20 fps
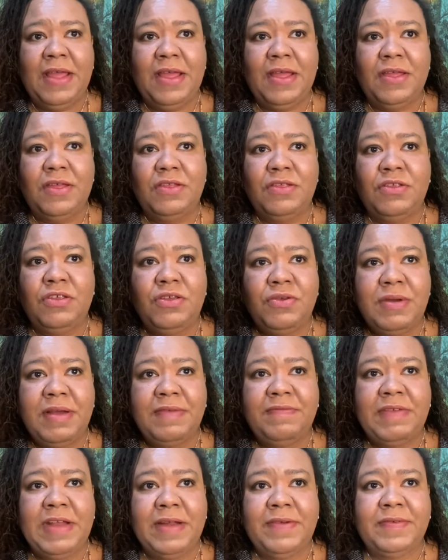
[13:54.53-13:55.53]
you have
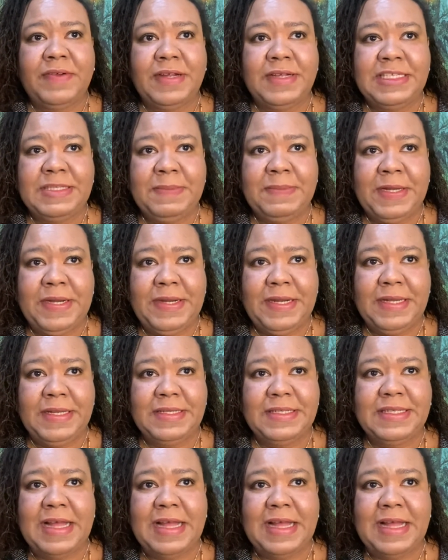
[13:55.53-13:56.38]
never experienced.